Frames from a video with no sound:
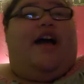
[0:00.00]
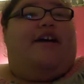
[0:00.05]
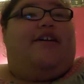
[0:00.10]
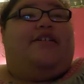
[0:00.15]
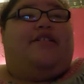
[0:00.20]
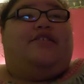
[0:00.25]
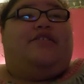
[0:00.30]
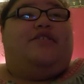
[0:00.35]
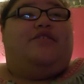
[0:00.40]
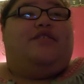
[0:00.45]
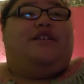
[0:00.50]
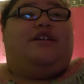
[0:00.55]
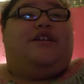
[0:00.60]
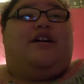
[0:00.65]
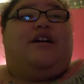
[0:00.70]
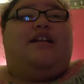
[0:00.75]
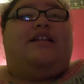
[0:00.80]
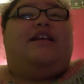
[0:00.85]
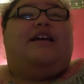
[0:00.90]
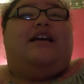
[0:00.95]
clothing
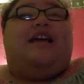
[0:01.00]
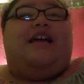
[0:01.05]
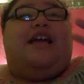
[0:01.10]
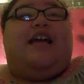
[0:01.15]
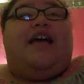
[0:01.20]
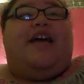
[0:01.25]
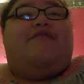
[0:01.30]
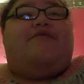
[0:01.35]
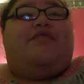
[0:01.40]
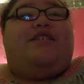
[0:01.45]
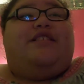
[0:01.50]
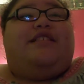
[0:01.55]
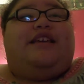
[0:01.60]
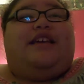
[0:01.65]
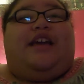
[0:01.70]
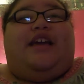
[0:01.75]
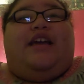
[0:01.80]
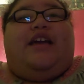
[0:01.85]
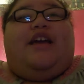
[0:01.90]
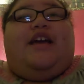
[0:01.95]
on,
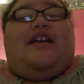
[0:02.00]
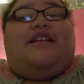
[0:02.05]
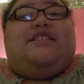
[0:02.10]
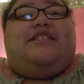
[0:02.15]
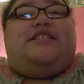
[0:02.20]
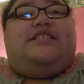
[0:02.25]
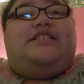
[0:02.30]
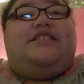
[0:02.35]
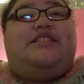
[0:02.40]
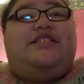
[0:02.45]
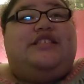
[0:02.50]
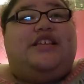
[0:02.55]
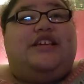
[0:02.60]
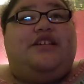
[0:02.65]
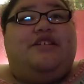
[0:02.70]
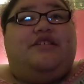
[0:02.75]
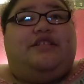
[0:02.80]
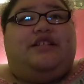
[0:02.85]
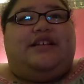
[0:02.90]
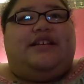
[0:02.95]
everything.
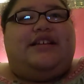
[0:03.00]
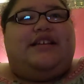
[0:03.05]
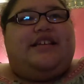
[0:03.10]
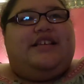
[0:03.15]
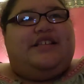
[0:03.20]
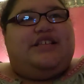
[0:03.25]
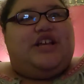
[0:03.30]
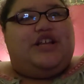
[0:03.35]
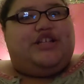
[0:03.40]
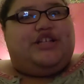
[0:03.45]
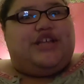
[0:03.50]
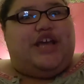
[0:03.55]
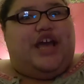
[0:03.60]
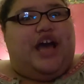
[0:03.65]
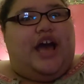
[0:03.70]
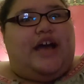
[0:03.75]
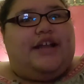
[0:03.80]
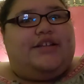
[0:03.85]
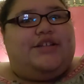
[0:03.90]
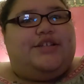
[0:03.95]
Still, he's
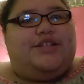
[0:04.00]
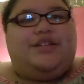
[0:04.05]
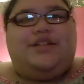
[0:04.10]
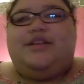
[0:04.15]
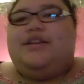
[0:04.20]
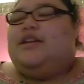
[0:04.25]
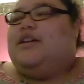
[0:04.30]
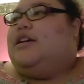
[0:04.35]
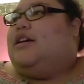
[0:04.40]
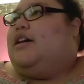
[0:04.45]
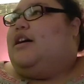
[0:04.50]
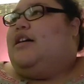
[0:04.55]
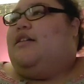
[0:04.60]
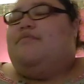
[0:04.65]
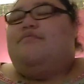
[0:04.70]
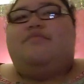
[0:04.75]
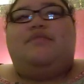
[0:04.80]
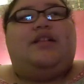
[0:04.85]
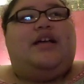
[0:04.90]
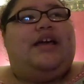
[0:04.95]
attached.
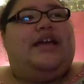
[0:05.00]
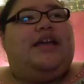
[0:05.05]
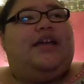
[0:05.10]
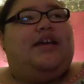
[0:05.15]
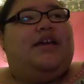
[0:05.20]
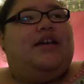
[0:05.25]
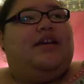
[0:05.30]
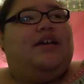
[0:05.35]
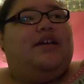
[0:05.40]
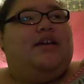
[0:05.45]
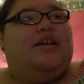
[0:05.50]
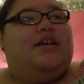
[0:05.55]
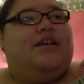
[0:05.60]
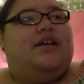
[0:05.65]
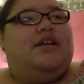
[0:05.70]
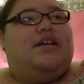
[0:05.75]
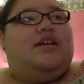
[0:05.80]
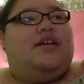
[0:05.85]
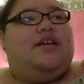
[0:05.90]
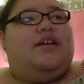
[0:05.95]
I'm like,
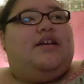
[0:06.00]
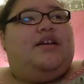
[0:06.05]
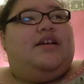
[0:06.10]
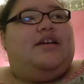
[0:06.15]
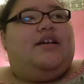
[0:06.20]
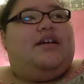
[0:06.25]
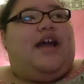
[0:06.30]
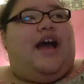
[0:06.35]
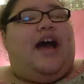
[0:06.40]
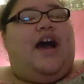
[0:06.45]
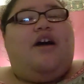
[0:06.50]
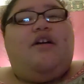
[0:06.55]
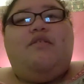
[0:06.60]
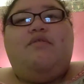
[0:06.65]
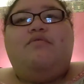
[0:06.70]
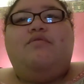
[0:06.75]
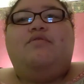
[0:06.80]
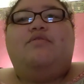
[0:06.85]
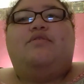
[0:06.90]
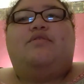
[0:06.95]

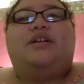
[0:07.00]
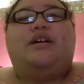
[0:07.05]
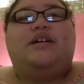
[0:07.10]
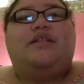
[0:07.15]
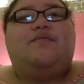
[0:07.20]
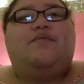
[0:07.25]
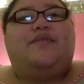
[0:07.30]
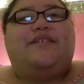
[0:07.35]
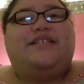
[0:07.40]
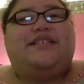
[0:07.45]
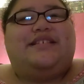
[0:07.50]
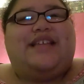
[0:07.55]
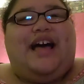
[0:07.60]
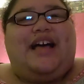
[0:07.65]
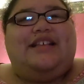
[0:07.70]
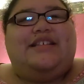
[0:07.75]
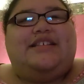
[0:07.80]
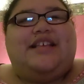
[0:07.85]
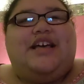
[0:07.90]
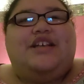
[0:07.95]
how good was
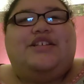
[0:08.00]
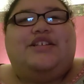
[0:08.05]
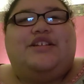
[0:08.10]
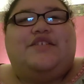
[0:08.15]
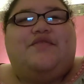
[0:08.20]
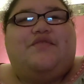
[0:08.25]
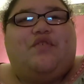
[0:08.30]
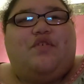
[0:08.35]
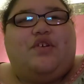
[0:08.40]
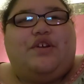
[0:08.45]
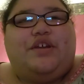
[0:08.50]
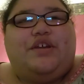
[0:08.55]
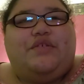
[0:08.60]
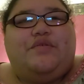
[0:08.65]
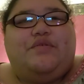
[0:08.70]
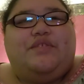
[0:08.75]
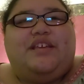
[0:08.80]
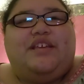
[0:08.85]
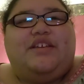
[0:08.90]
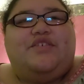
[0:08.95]
that session for
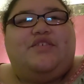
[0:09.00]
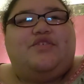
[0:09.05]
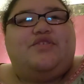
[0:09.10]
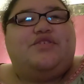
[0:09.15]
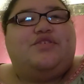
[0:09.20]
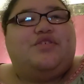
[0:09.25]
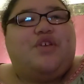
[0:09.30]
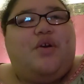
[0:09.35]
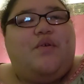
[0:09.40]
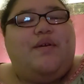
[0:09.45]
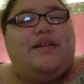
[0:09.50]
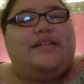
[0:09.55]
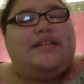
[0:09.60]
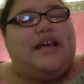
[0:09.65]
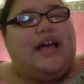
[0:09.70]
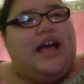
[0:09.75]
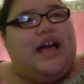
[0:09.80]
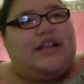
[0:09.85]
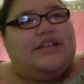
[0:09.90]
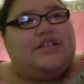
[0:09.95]
you that you're so
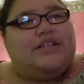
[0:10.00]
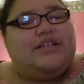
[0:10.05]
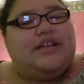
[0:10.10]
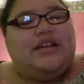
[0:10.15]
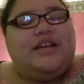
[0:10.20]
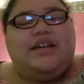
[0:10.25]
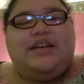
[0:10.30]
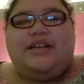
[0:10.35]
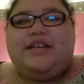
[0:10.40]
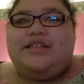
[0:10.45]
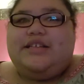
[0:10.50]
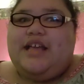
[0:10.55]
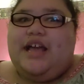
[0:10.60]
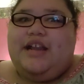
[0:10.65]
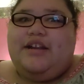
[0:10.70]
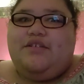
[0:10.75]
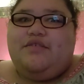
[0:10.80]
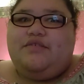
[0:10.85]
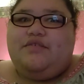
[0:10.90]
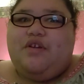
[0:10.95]
attached? Because I
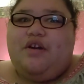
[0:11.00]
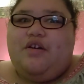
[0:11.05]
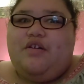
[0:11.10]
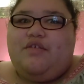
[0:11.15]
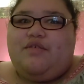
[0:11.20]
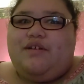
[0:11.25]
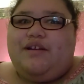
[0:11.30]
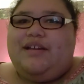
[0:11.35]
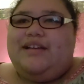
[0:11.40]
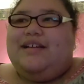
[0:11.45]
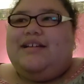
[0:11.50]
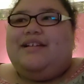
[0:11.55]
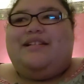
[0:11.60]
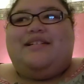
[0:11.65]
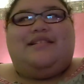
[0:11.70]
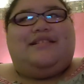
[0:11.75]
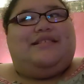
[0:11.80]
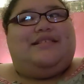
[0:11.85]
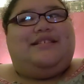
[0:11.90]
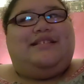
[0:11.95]
don't know.
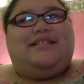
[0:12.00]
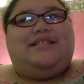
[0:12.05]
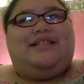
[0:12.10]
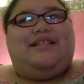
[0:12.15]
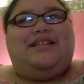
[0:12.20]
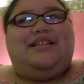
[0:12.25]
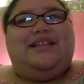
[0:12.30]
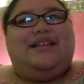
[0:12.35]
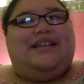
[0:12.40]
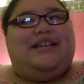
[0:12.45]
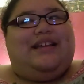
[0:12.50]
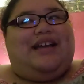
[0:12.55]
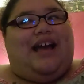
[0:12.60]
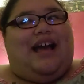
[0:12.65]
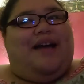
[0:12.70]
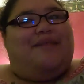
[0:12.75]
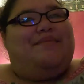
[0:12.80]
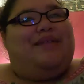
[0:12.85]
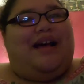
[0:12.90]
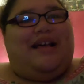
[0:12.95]
'Cause
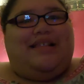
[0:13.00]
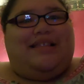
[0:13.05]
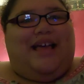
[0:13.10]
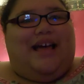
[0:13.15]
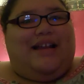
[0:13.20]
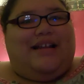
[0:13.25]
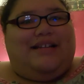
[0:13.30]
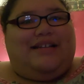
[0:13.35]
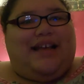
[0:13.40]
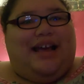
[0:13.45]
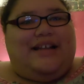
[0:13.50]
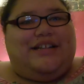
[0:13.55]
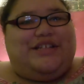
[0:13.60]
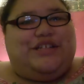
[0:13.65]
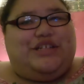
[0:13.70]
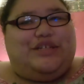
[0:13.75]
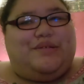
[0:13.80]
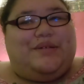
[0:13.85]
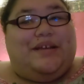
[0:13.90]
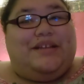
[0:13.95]
I'm not that
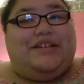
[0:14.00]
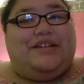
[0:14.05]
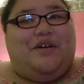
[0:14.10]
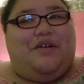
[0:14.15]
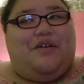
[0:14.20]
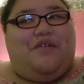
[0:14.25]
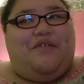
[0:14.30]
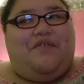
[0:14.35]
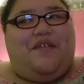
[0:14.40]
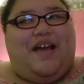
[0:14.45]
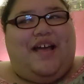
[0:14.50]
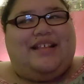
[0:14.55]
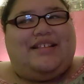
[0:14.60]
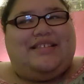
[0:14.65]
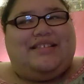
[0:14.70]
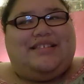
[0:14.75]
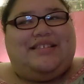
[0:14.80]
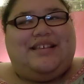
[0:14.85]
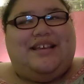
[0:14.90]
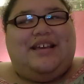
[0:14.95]
attached to it. No
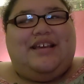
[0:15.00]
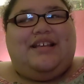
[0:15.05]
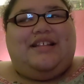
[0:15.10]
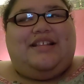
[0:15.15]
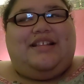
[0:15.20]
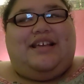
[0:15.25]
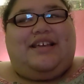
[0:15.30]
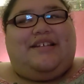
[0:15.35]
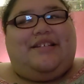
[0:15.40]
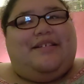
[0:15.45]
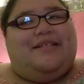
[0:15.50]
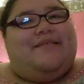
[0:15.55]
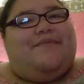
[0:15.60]
offense. Like,